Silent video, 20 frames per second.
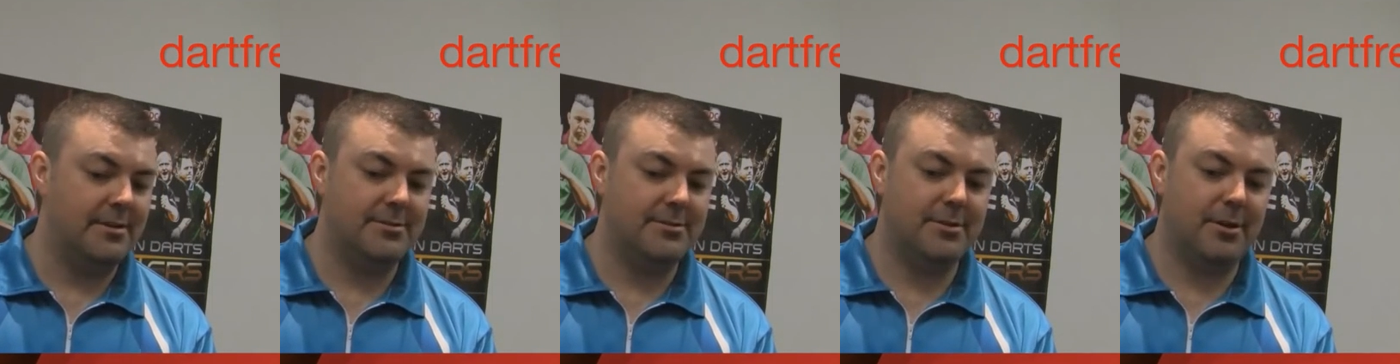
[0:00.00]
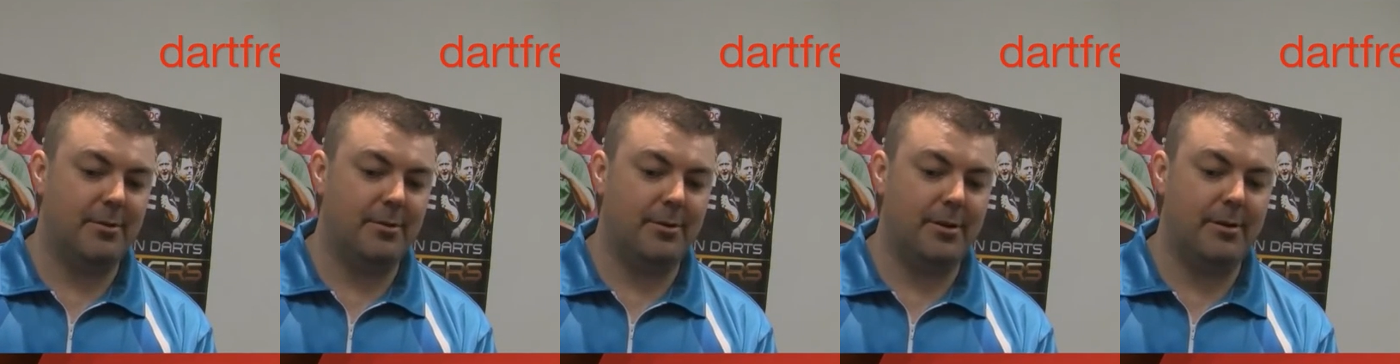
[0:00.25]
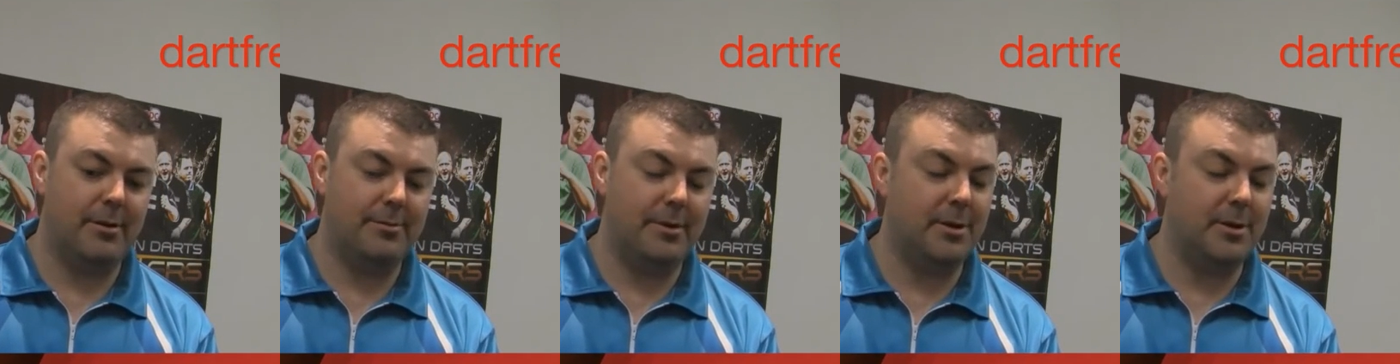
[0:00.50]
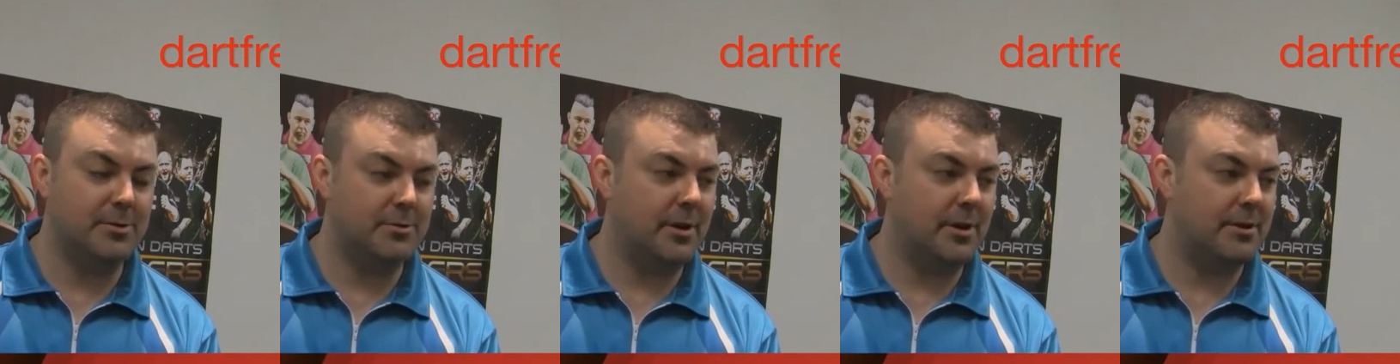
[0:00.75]
So
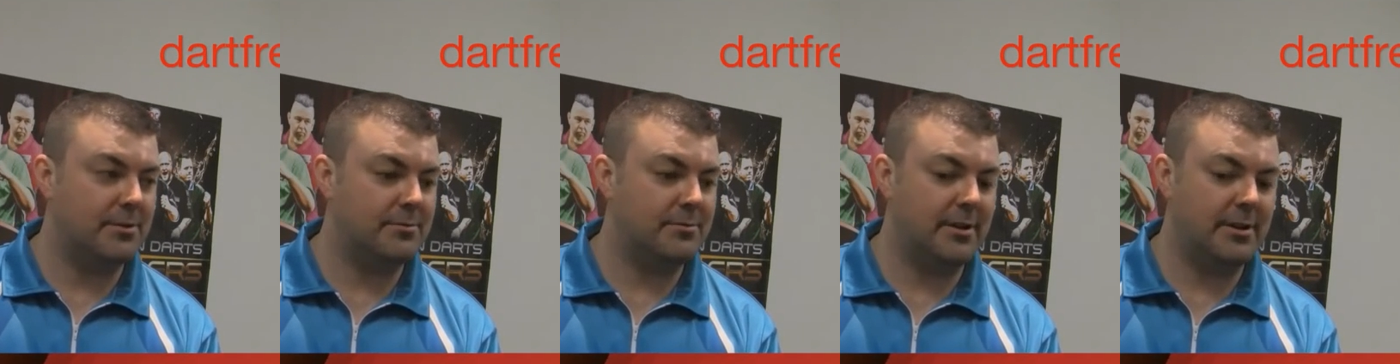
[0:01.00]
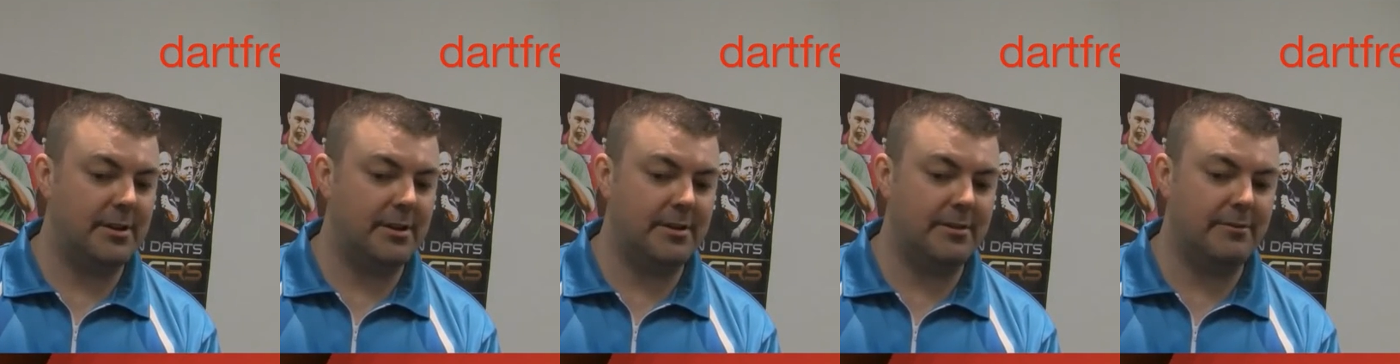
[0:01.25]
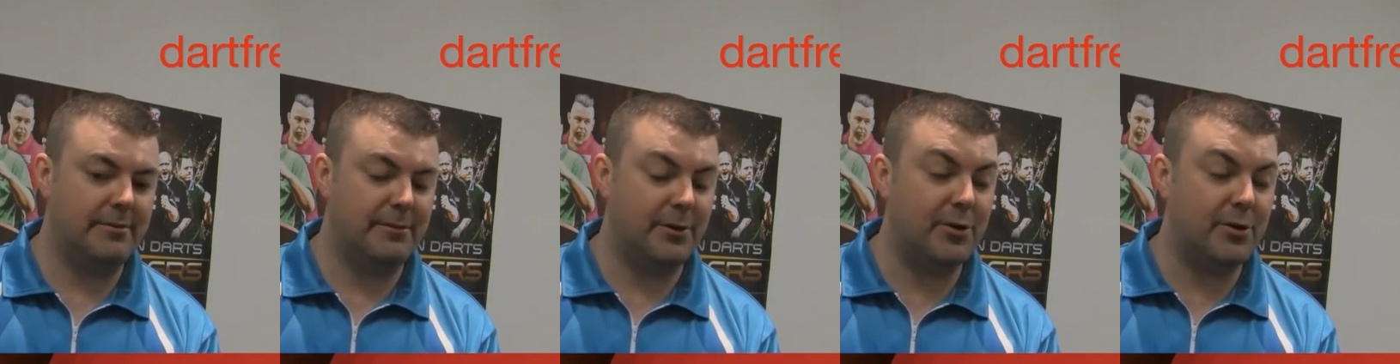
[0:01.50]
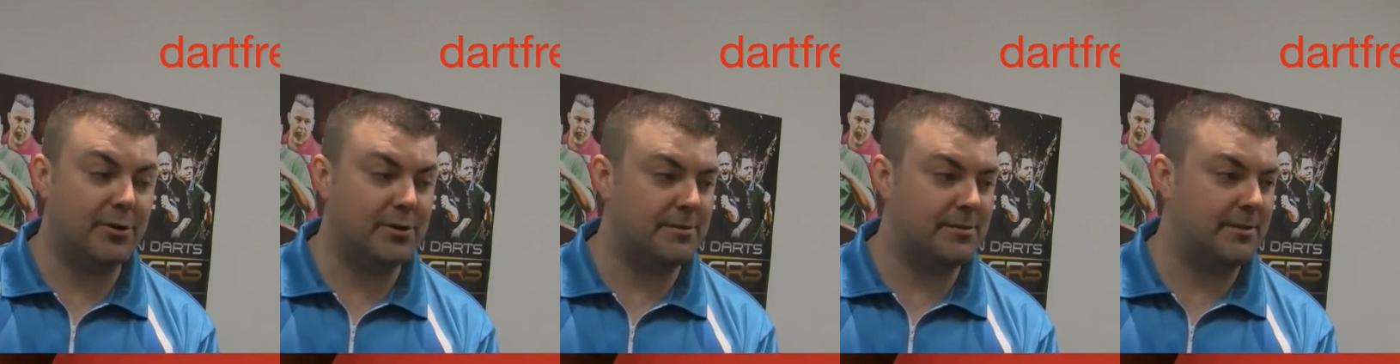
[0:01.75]
I was really
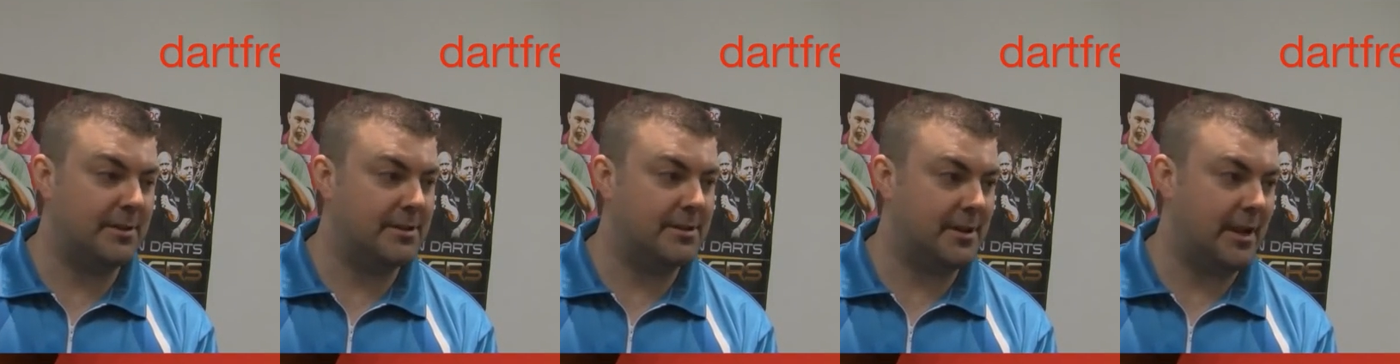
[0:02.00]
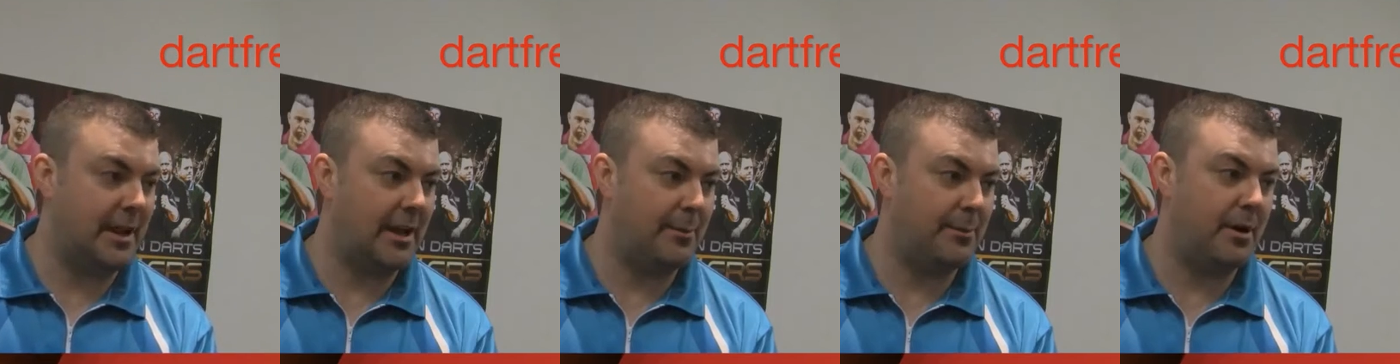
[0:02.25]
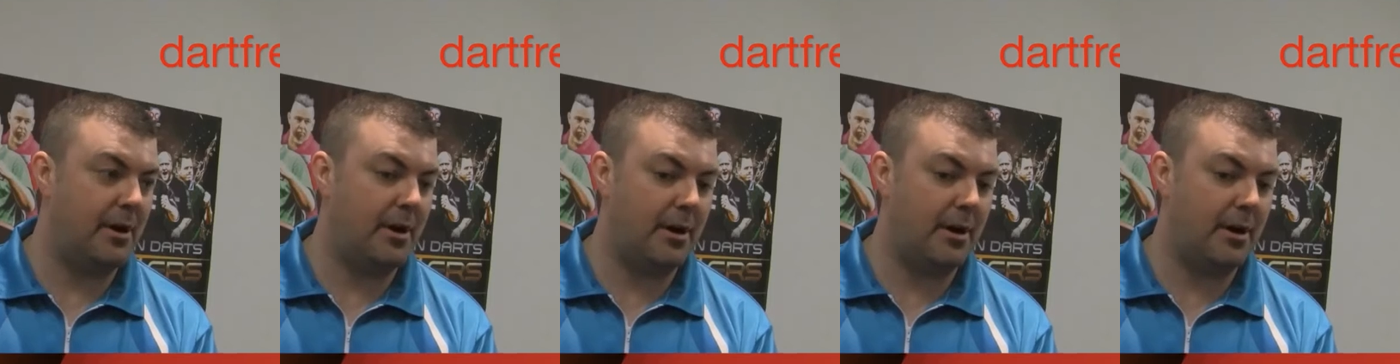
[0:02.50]
focused for this game.